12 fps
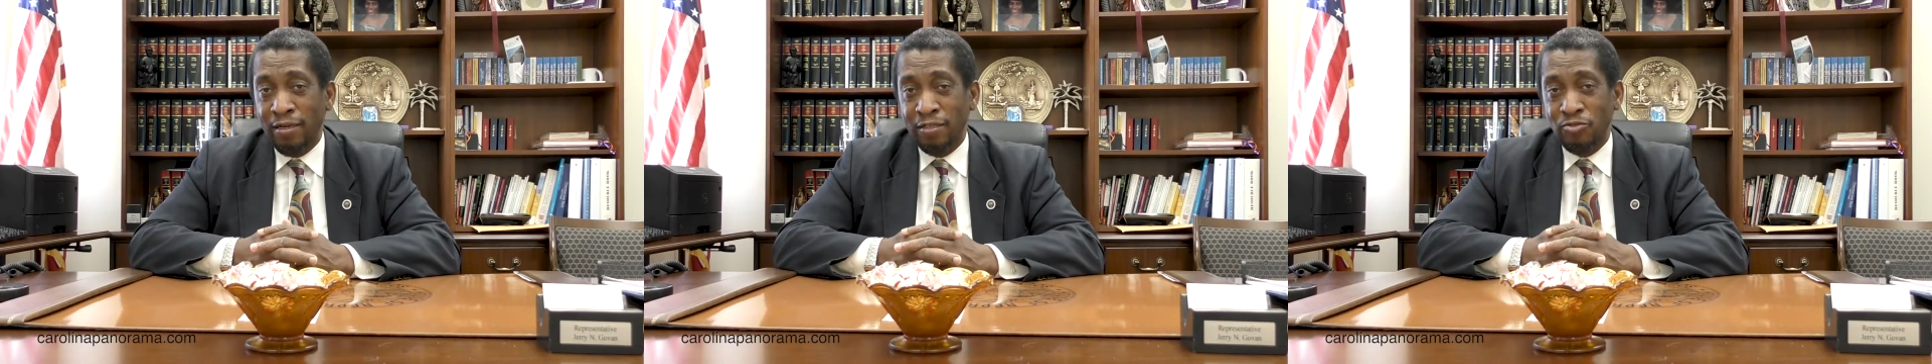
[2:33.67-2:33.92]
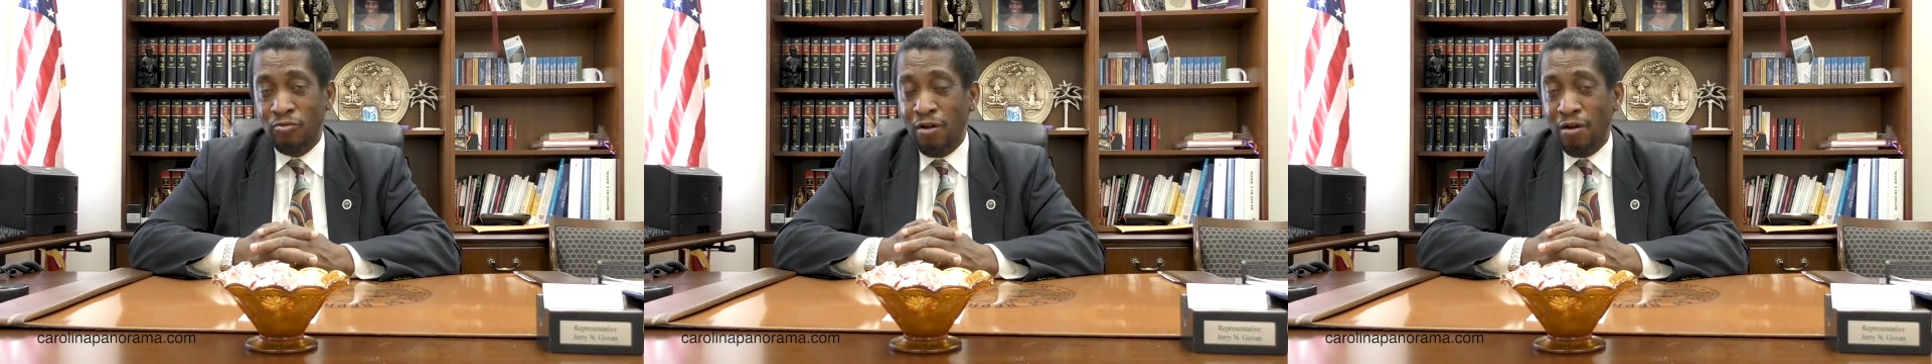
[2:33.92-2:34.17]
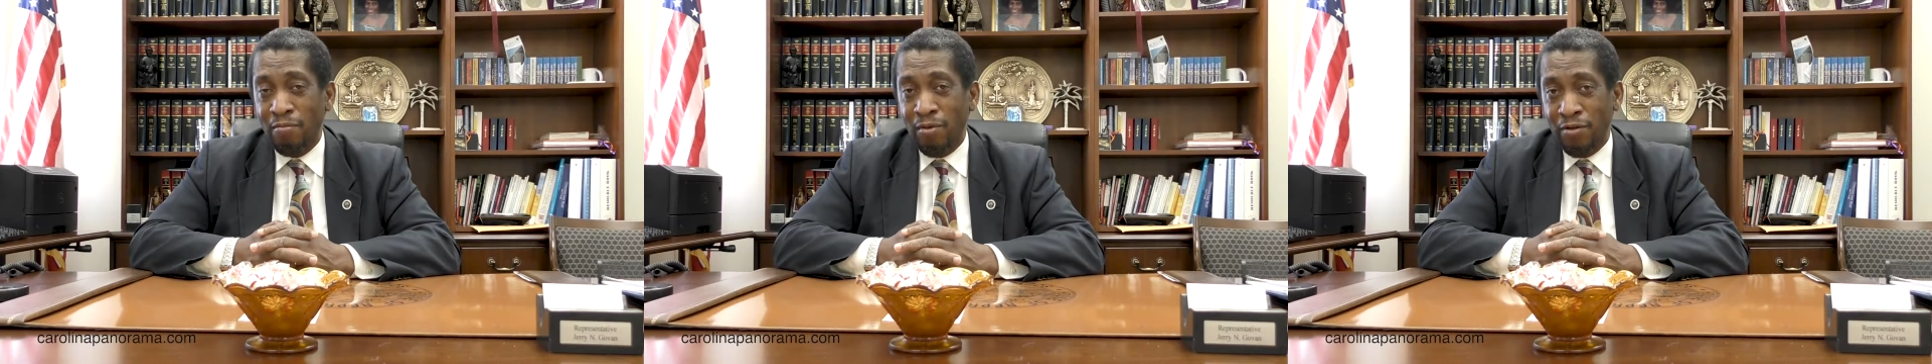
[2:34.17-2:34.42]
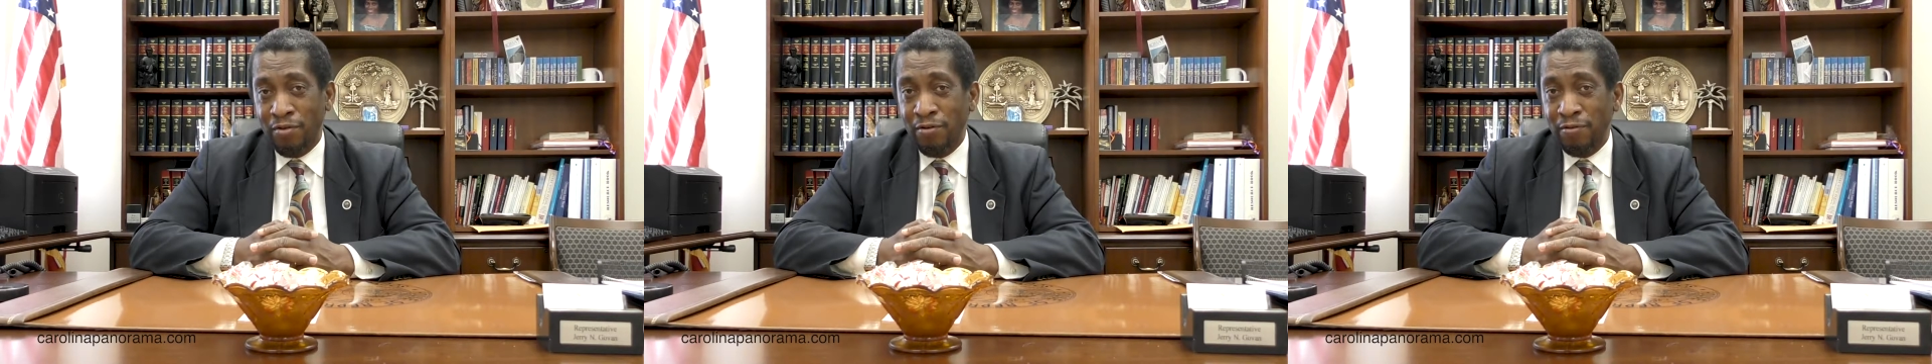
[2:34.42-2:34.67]
a strong
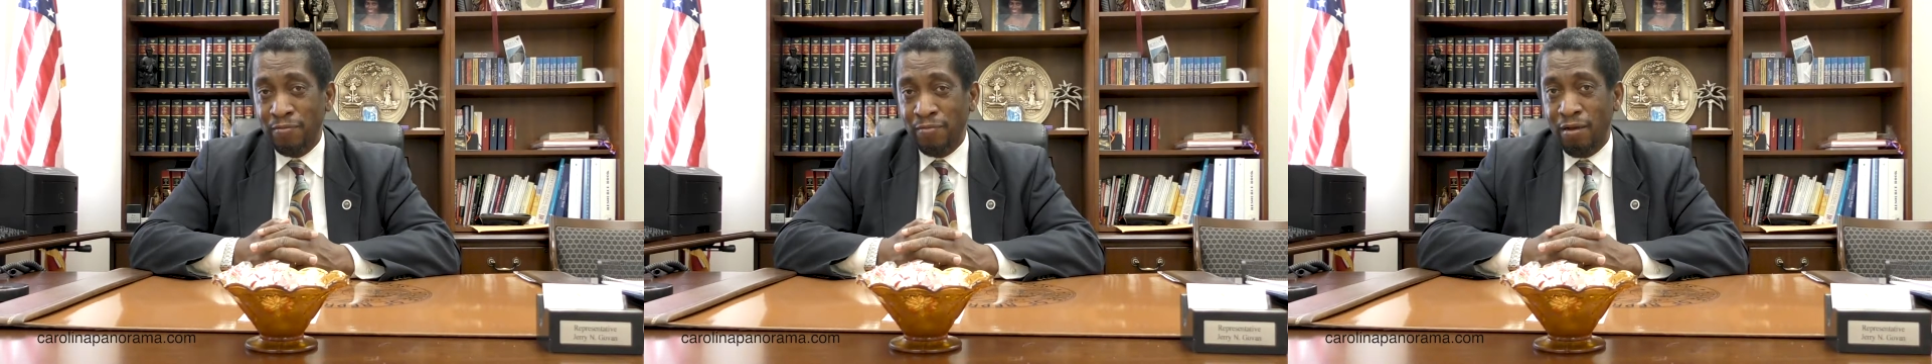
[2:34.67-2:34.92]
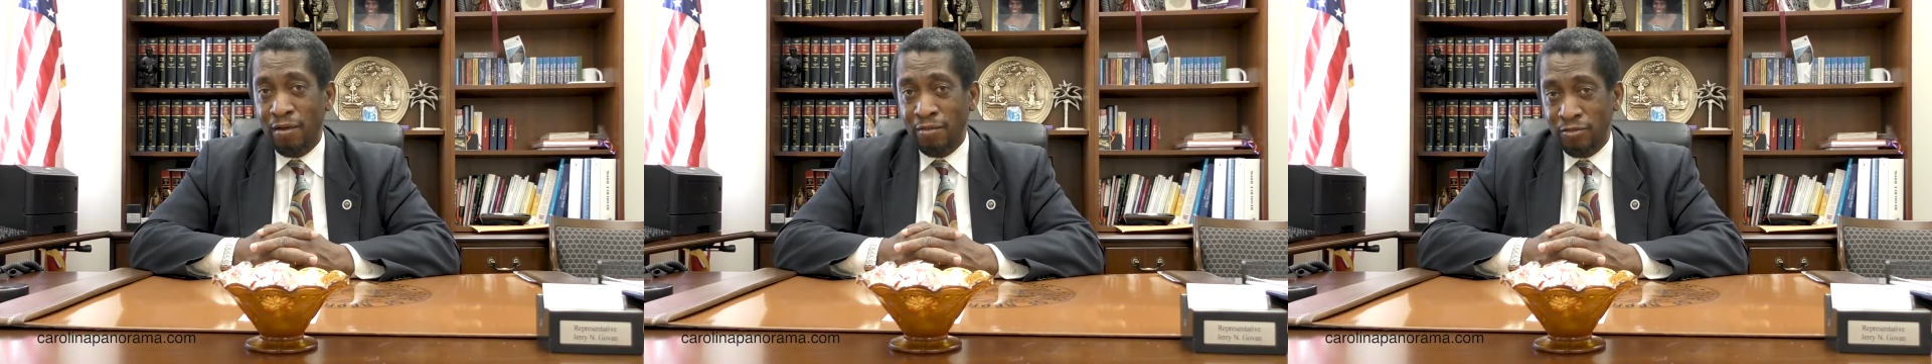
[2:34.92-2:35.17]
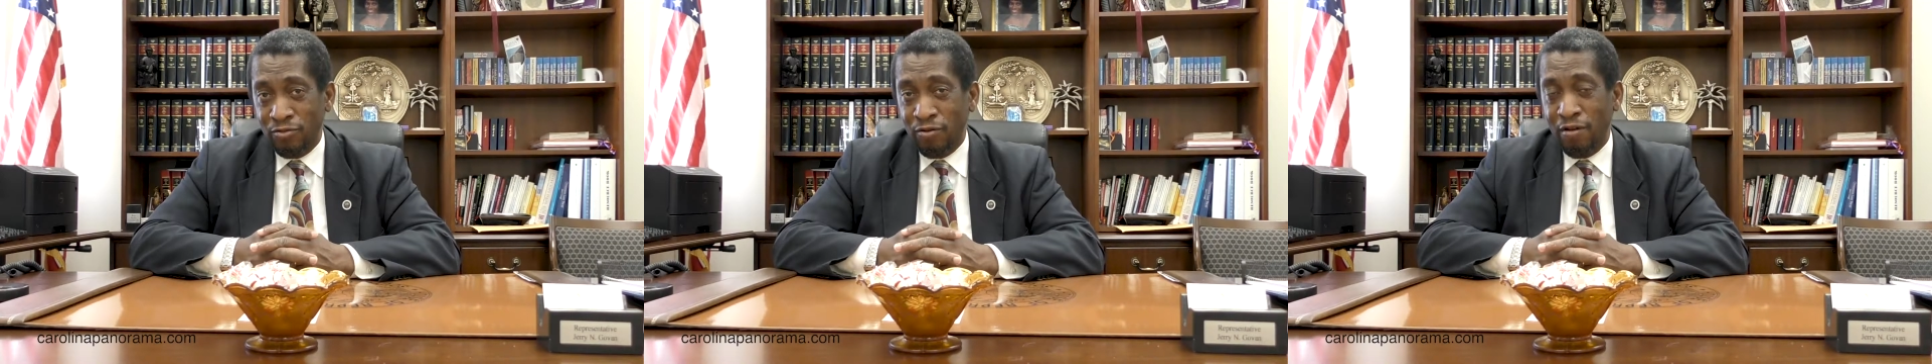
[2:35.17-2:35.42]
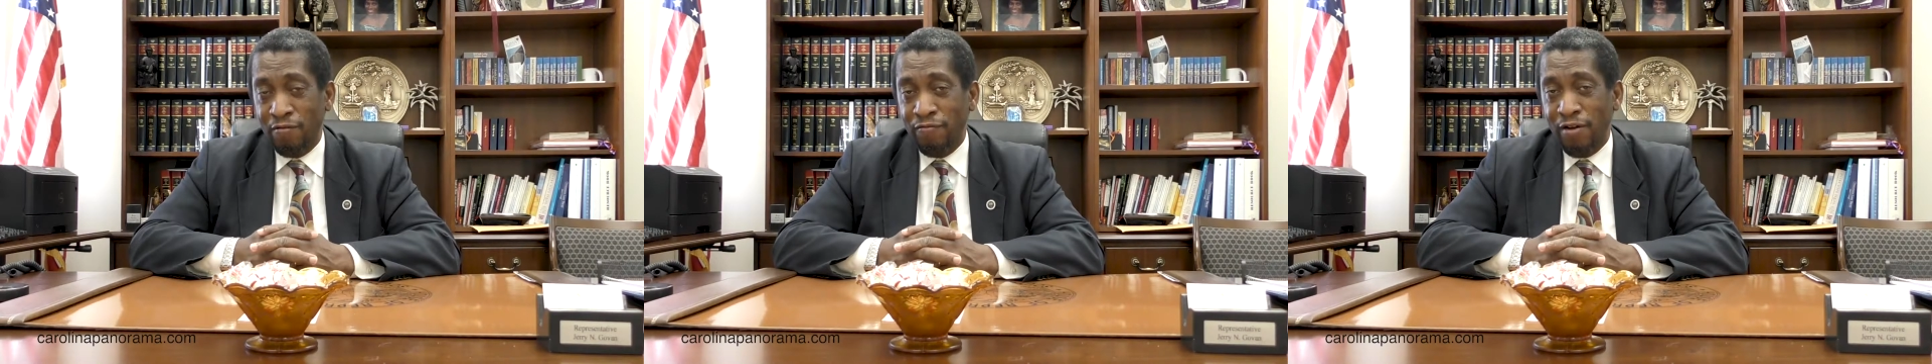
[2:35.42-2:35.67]
mother, and a
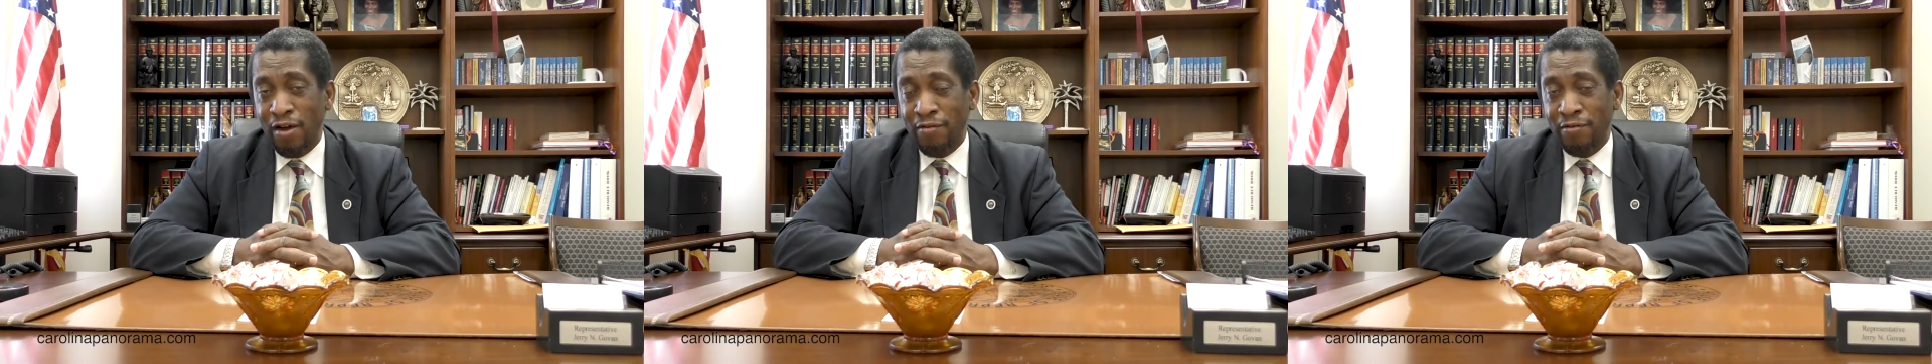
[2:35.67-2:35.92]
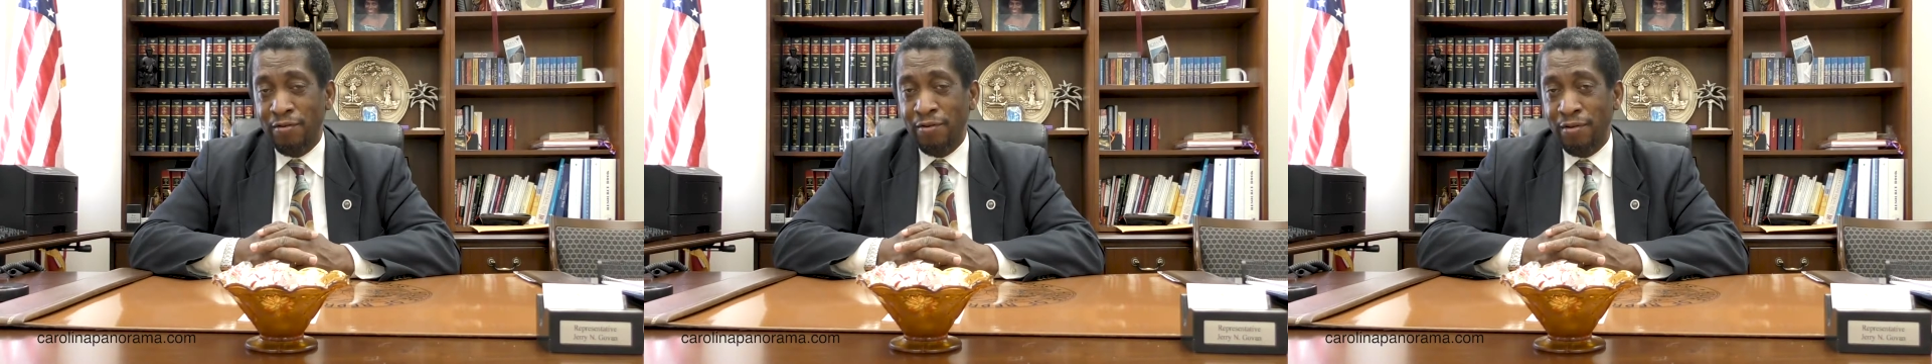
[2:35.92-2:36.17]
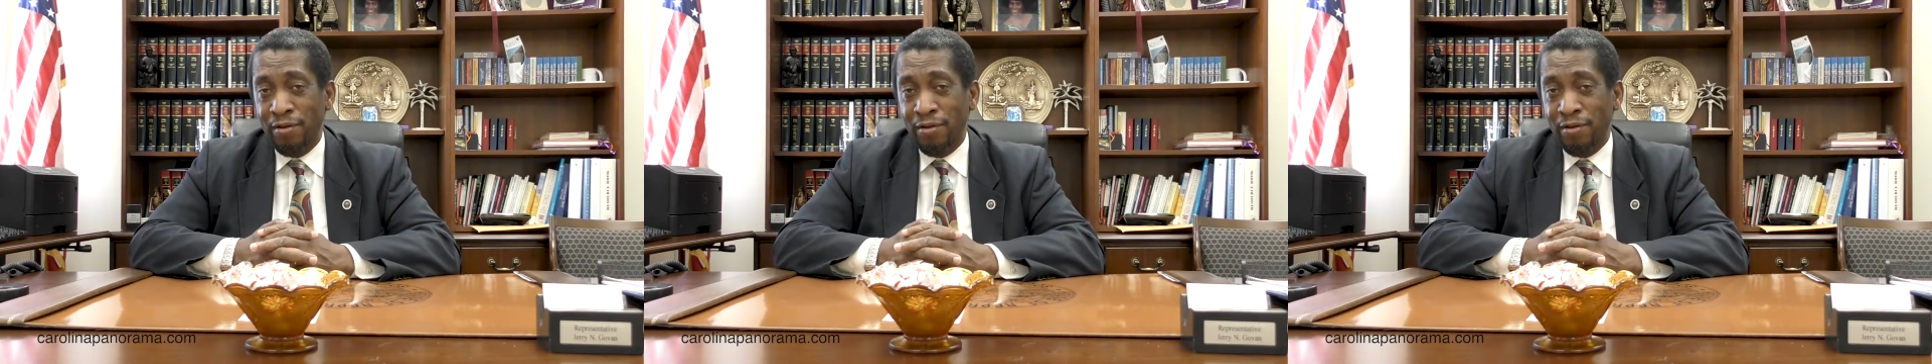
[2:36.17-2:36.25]
strong father,